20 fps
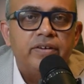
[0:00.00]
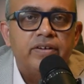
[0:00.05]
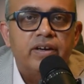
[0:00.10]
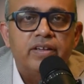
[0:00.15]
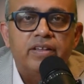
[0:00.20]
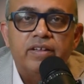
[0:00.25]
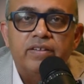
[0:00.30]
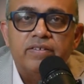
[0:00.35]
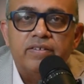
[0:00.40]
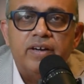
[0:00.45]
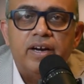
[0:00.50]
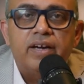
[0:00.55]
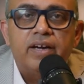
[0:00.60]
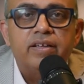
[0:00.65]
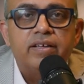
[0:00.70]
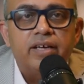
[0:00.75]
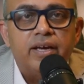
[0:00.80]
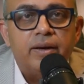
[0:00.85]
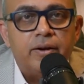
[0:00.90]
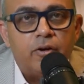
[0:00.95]
the strategy
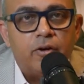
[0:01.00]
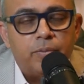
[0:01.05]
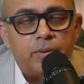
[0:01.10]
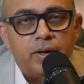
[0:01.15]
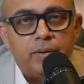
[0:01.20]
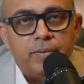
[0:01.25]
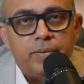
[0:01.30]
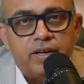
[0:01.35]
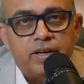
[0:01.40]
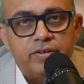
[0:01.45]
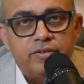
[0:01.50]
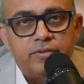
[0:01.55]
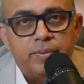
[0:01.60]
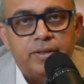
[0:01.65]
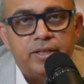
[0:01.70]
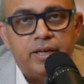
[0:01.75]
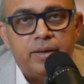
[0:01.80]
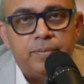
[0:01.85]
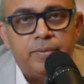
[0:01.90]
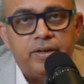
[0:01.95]
adopted by CRISPR
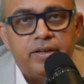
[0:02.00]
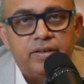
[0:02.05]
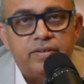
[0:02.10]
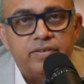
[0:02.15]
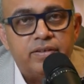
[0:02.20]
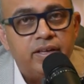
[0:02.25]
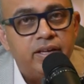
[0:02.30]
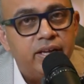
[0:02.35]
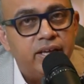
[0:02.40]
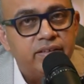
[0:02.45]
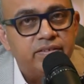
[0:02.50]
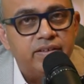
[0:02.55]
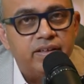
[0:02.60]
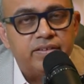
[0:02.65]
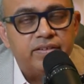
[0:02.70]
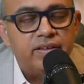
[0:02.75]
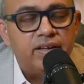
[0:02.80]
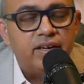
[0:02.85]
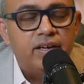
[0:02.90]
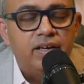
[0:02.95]
Therapeutics in
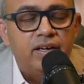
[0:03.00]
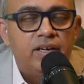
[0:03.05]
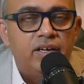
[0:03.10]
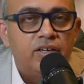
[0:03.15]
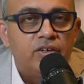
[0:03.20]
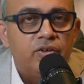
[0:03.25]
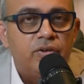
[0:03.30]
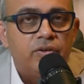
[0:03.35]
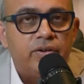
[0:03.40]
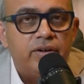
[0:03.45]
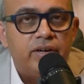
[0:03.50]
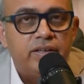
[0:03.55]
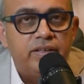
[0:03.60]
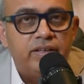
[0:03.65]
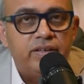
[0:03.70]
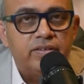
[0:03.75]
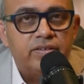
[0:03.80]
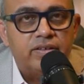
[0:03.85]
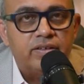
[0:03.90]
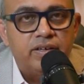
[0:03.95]
Exa-Cel to treat
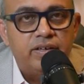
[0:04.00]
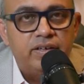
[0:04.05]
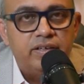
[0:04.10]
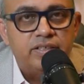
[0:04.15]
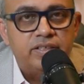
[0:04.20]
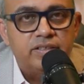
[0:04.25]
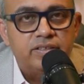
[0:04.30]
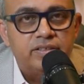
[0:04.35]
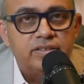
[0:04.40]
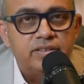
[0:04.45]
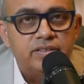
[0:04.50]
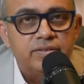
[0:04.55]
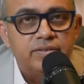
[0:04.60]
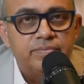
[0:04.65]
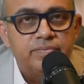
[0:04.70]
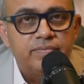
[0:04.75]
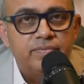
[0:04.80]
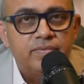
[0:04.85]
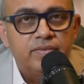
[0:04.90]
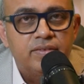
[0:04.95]
these conditions.
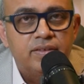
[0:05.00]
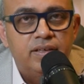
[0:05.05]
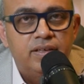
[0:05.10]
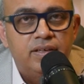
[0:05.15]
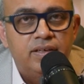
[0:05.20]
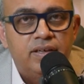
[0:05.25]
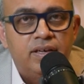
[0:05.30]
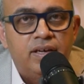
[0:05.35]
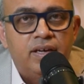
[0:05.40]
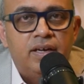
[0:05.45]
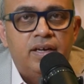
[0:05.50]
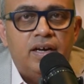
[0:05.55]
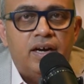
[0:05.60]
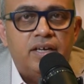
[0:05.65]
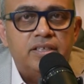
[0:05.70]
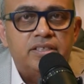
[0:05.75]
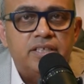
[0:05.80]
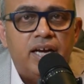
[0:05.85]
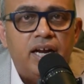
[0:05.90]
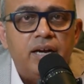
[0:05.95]
A
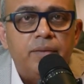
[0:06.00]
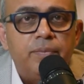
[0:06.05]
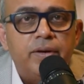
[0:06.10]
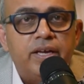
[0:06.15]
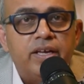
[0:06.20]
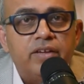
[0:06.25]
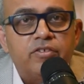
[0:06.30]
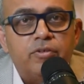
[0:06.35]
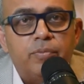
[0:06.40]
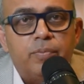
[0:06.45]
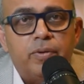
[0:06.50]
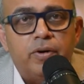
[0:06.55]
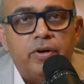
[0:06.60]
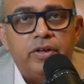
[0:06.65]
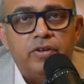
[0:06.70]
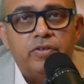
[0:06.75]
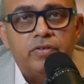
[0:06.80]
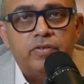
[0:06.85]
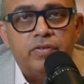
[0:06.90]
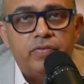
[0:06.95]
child begins to produce
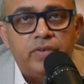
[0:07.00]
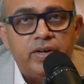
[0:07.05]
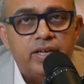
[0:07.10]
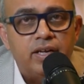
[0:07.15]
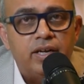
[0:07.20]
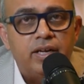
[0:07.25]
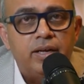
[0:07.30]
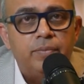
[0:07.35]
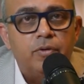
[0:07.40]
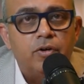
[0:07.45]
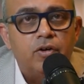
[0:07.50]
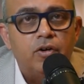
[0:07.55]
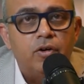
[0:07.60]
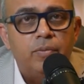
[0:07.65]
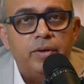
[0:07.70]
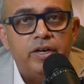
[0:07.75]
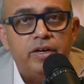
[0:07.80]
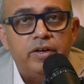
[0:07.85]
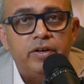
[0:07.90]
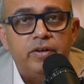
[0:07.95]
fetal
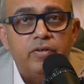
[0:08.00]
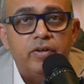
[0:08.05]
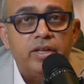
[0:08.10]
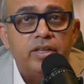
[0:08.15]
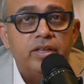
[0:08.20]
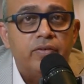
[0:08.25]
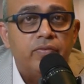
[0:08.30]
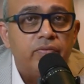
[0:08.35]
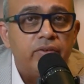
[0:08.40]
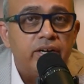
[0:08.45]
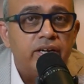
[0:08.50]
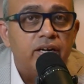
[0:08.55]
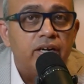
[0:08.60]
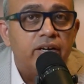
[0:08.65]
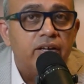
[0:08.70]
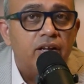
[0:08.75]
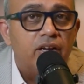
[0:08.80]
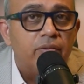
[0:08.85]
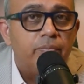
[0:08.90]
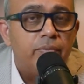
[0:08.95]
hemoglobin during the fetal
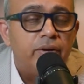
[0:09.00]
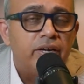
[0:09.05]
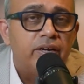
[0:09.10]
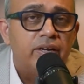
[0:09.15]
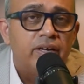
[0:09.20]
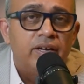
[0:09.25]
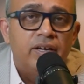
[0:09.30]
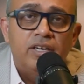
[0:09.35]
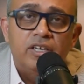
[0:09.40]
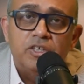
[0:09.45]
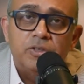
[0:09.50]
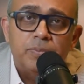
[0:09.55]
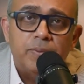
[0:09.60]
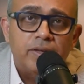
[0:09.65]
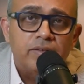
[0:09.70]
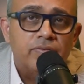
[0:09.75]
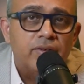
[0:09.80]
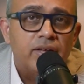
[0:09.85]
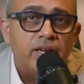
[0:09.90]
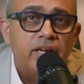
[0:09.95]
development,
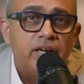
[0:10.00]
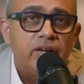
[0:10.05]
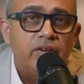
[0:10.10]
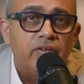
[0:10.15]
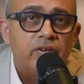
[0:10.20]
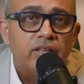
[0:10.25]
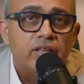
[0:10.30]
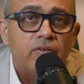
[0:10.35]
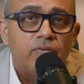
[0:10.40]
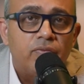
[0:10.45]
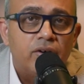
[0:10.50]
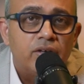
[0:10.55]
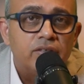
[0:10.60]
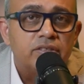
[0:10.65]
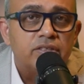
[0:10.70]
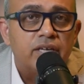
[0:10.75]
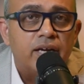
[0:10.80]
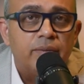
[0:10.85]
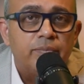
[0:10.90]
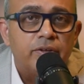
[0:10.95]
specifically during the first
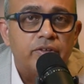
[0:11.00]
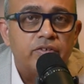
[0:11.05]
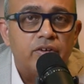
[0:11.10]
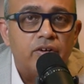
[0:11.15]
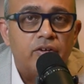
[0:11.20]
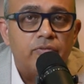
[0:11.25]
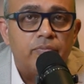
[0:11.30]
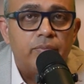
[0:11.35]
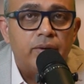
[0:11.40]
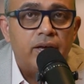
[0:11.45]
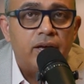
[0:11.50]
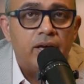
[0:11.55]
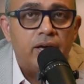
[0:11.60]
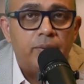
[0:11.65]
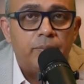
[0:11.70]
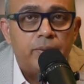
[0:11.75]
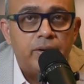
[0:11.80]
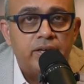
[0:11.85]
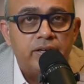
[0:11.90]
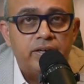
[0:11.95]
trimester of
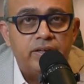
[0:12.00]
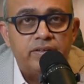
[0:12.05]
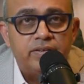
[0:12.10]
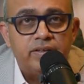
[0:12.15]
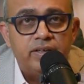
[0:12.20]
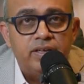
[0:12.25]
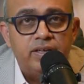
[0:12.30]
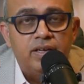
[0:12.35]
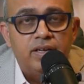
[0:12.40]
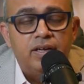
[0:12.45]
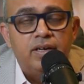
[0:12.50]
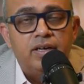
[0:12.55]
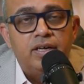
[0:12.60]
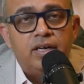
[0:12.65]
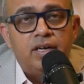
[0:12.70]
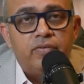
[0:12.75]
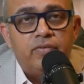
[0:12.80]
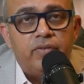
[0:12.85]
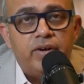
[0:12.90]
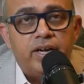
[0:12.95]
pregnancy.
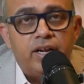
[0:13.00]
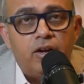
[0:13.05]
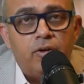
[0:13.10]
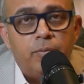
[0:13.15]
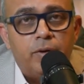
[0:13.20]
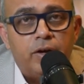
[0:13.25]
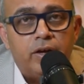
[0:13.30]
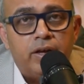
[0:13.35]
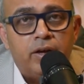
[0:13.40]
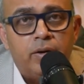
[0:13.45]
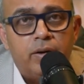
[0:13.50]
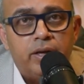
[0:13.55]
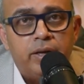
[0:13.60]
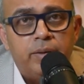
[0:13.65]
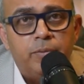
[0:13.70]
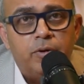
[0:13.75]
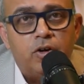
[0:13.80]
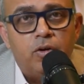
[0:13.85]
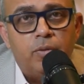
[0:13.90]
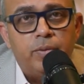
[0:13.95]
Fetal
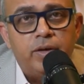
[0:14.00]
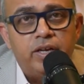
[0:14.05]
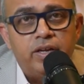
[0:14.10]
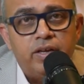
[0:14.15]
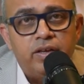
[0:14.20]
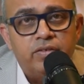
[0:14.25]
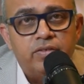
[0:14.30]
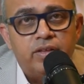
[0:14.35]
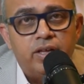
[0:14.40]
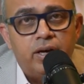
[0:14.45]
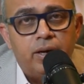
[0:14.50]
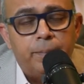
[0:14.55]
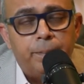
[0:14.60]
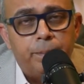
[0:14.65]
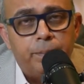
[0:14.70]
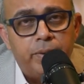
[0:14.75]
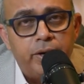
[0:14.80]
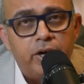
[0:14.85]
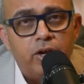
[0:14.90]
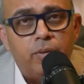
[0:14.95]
hemoglobin is the
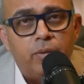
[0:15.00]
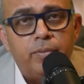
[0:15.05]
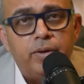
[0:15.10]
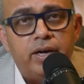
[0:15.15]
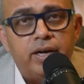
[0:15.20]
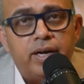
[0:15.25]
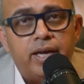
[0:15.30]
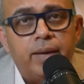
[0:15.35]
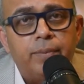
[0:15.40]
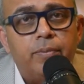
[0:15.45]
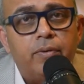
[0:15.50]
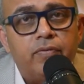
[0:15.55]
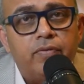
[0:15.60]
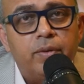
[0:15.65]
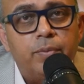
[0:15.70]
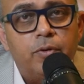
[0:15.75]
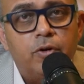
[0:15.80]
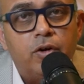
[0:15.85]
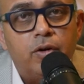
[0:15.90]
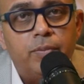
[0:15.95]
predominant type of
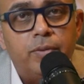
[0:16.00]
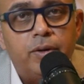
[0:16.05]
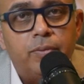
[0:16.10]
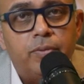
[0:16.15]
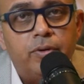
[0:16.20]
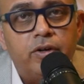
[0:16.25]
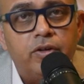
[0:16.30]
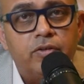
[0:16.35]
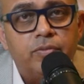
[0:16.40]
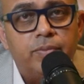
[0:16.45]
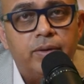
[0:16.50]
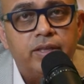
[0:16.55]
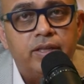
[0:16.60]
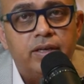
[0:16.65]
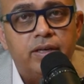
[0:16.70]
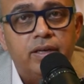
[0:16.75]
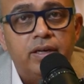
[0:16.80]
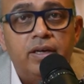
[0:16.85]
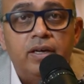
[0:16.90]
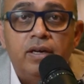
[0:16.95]
hemoglobin produced by the
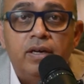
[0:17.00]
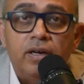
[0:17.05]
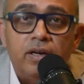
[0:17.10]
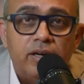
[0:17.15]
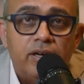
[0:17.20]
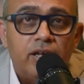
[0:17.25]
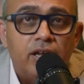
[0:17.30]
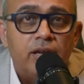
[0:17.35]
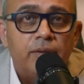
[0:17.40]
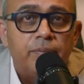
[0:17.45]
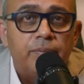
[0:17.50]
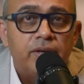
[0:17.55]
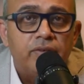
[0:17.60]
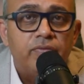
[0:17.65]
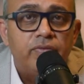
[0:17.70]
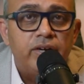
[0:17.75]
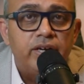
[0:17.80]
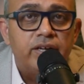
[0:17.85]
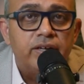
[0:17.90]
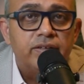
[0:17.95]
developing
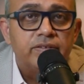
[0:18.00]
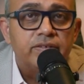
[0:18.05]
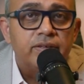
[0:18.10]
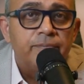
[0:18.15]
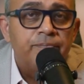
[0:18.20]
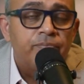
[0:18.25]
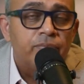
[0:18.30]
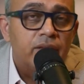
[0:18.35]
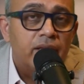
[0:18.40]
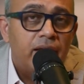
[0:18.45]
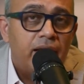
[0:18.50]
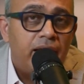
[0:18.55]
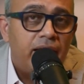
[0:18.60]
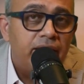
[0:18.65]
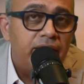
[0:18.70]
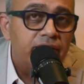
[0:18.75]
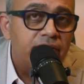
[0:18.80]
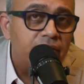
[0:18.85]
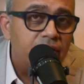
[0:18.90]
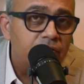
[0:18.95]
fetus and is
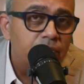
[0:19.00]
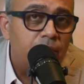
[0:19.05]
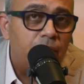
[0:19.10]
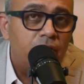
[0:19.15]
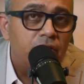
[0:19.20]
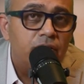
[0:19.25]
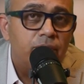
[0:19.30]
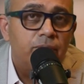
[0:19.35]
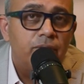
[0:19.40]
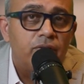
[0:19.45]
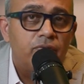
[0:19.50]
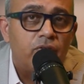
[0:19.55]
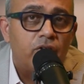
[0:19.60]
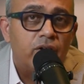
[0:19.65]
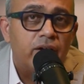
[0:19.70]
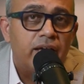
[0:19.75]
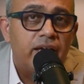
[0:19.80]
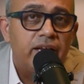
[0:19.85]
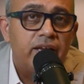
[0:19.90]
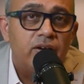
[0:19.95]
responsible for
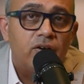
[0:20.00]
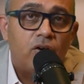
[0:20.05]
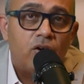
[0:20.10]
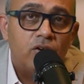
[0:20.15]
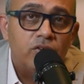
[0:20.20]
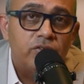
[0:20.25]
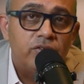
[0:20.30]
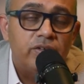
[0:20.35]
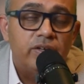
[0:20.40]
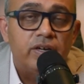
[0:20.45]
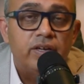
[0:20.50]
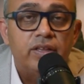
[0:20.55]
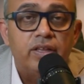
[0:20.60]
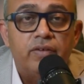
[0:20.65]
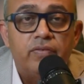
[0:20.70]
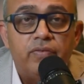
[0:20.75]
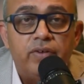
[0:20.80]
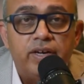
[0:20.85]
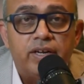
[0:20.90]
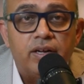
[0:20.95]
carrying oxygen in the
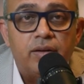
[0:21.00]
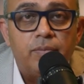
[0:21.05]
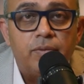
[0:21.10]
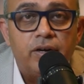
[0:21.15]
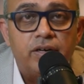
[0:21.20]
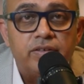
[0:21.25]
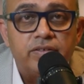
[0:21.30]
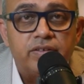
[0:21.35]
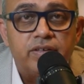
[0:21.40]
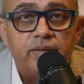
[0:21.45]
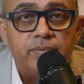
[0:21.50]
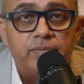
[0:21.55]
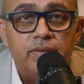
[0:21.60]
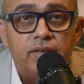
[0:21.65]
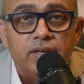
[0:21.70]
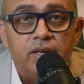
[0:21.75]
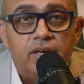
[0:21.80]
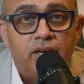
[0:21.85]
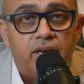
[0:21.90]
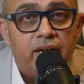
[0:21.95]
fetal bloodstream.
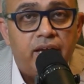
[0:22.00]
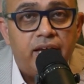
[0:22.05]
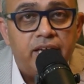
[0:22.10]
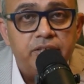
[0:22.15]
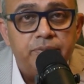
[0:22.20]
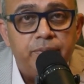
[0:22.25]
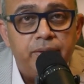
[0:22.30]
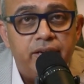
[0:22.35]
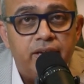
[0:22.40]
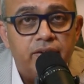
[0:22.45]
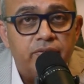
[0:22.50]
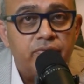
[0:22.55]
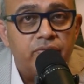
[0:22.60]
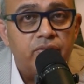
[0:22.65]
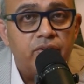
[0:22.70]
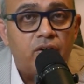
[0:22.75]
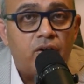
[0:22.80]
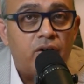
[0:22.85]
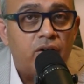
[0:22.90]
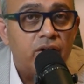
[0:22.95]
HbF,
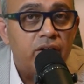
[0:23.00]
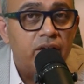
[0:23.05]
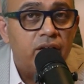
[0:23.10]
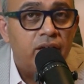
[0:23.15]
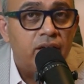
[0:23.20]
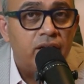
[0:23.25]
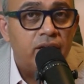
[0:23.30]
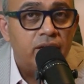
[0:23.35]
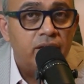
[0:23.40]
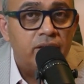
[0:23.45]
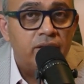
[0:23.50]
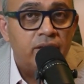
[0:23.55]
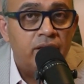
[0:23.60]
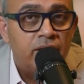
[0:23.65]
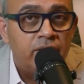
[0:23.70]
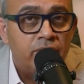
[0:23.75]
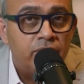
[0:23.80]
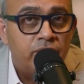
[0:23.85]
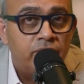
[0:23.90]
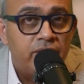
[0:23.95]
or
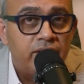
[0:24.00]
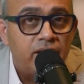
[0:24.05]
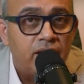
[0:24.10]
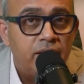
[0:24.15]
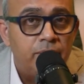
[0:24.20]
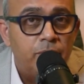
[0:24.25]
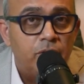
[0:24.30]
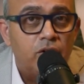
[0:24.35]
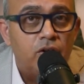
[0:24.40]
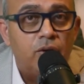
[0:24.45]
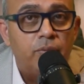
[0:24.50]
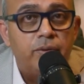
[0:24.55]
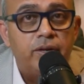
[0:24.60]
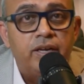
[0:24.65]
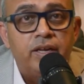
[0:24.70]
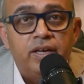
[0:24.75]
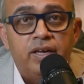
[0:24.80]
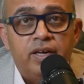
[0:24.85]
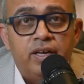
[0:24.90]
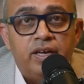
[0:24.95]
fetal hemoglobin,
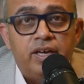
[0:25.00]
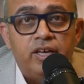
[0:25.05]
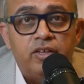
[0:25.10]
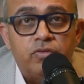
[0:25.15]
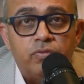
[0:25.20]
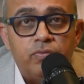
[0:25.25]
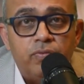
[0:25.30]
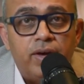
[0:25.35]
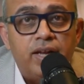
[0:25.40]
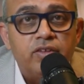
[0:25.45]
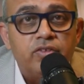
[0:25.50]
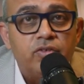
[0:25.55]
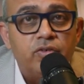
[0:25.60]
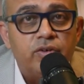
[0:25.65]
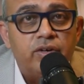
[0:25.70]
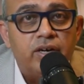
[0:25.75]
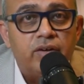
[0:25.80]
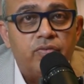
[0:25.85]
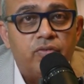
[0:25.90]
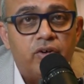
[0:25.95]
is well
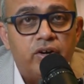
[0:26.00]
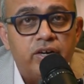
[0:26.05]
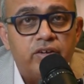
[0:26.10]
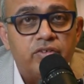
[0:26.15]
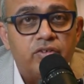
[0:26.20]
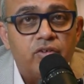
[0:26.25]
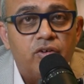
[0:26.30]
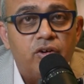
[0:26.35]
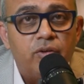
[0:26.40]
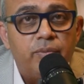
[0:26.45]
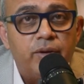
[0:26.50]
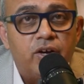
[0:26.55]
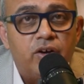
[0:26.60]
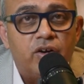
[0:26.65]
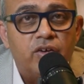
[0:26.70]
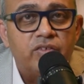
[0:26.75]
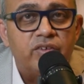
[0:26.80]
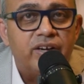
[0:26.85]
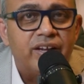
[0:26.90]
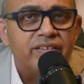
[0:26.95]
suited for its role because
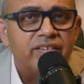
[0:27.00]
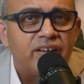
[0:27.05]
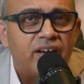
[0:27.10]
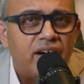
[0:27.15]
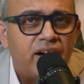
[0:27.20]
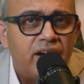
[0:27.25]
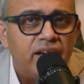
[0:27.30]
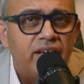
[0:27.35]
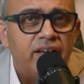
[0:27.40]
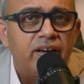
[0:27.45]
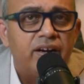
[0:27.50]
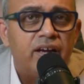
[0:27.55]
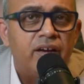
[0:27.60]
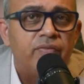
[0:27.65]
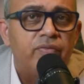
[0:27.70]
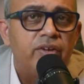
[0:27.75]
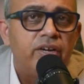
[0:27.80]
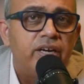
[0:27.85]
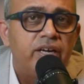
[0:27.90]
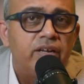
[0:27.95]
it has a higher
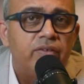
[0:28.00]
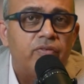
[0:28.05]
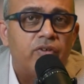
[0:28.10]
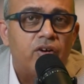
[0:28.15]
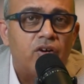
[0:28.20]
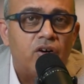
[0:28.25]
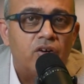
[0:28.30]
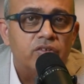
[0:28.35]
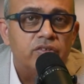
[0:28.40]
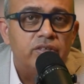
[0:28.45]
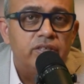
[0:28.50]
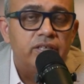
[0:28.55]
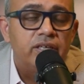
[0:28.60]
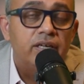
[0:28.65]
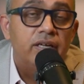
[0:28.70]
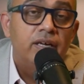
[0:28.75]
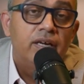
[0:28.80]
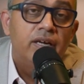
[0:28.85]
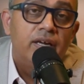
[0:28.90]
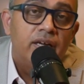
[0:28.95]
affinity for oxygen
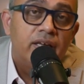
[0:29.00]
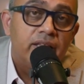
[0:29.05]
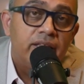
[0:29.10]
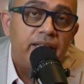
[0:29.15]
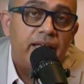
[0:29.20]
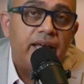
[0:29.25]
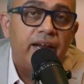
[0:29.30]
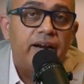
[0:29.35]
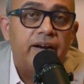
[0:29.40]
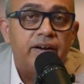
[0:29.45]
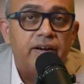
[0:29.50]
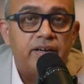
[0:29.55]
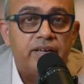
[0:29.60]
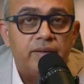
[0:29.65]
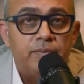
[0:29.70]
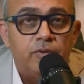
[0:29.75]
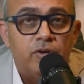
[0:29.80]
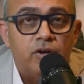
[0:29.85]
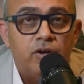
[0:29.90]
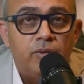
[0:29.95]
than adult
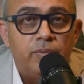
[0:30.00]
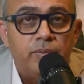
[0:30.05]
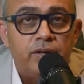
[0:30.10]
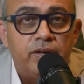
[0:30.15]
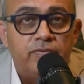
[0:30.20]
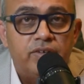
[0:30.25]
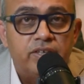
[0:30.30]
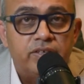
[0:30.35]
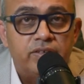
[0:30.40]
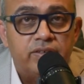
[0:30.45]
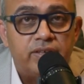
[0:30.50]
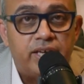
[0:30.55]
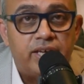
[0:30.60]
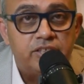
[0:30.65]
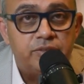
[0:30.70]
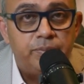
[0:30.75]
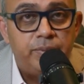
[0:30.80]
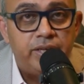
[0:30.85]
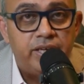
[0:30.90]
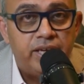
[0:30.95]
hemoglobin, which is
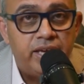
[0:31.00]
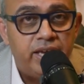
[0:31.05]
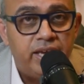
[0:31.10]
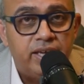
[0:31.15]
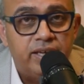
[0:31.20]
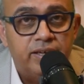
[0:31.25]
HbA,